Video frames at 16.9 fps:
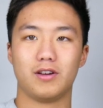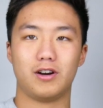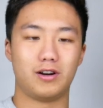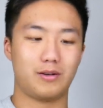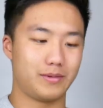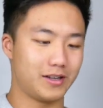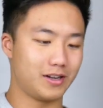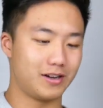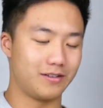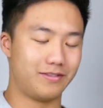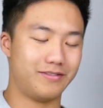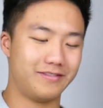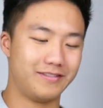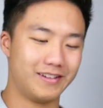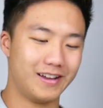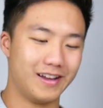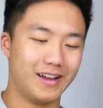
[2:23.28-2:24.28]
Oh my god,
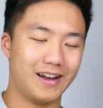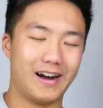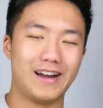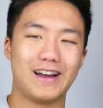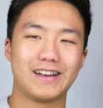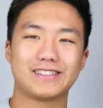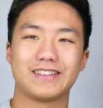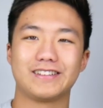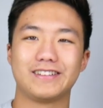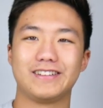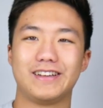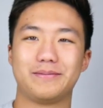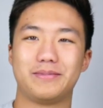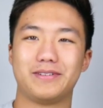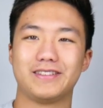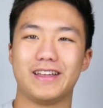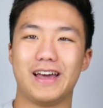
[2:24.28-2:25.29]
I accidentally
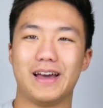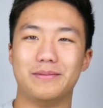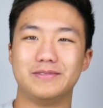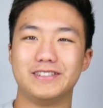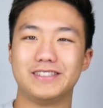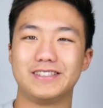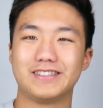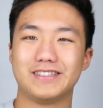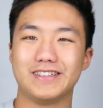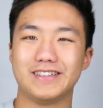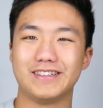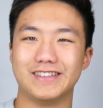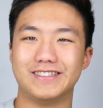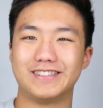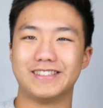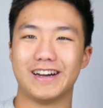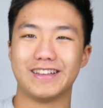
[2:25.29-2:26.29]
like put the MGC
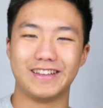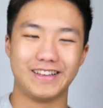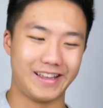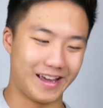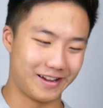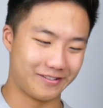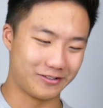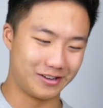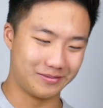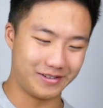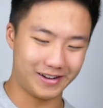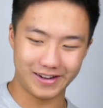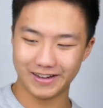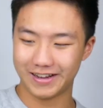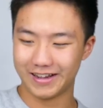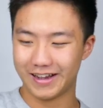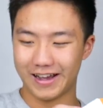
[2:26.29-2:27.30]
inside the GAN
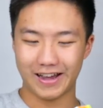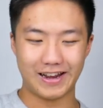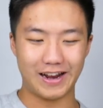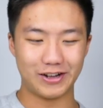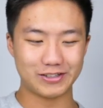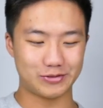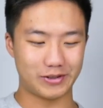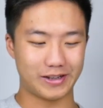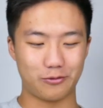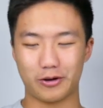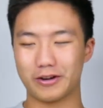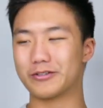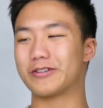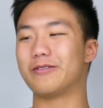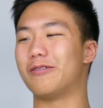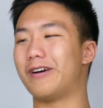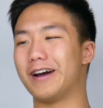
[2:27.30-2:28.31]
robot, and I was like
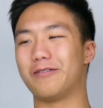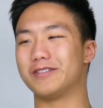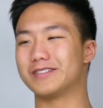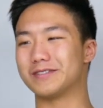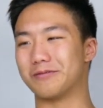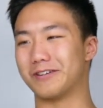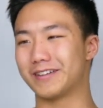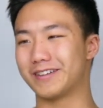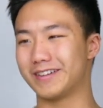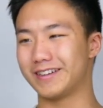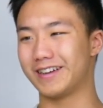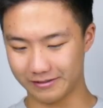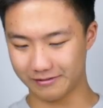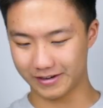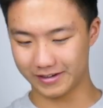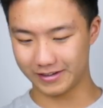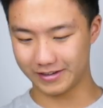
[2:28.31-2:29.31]
wondering why it wasn't working.
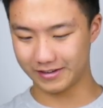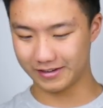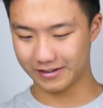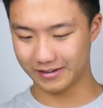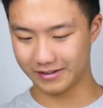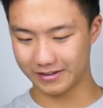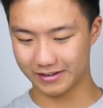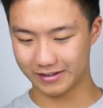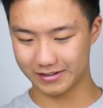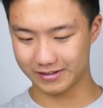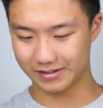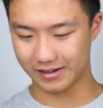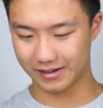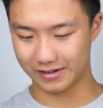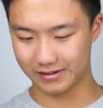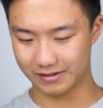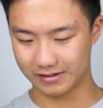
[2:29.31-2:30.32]
Ready,
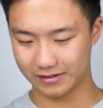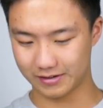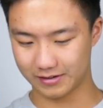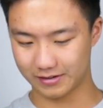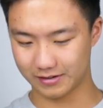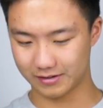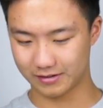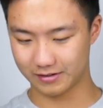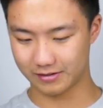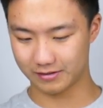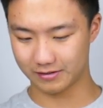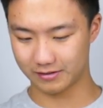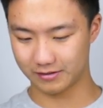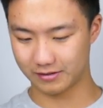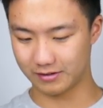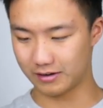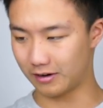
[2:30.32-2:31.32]
set,
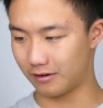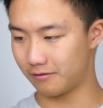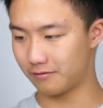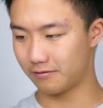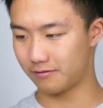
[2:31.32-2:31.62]
go.